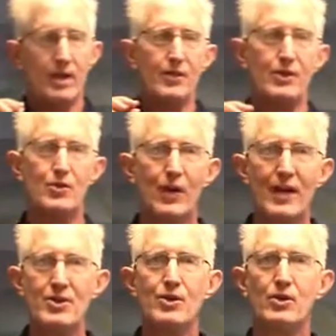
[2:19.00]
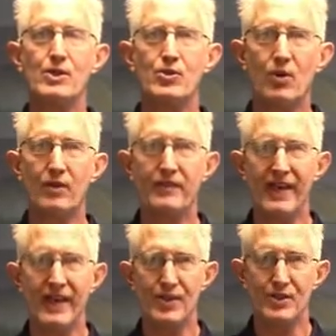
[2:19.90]
The directional control
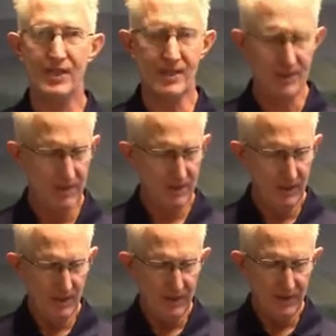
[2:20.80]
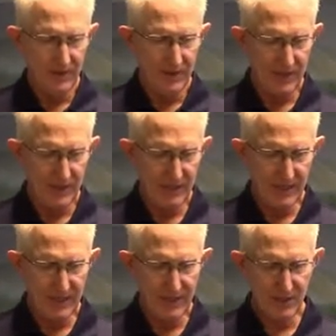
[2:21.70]
advantage is this
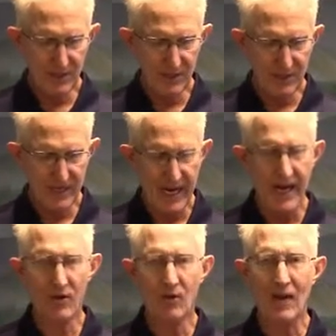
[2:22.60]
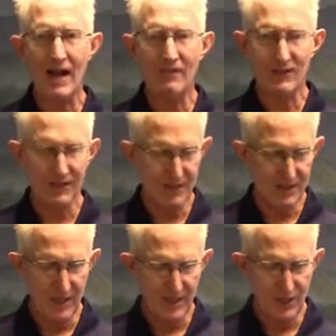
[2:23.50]
insert is handcrafted. It's
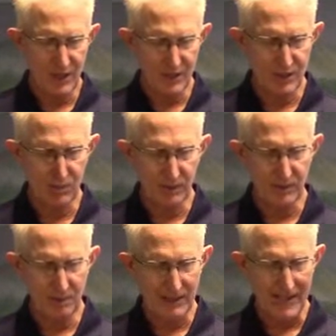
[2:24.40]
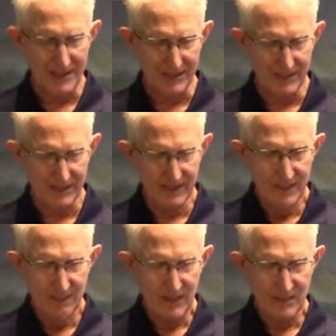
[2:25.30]
not injection molded plastic.
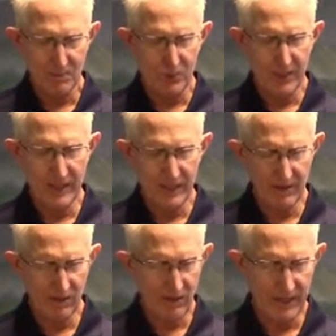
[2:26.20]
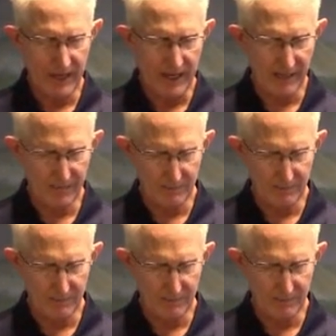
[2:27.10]
It's put in a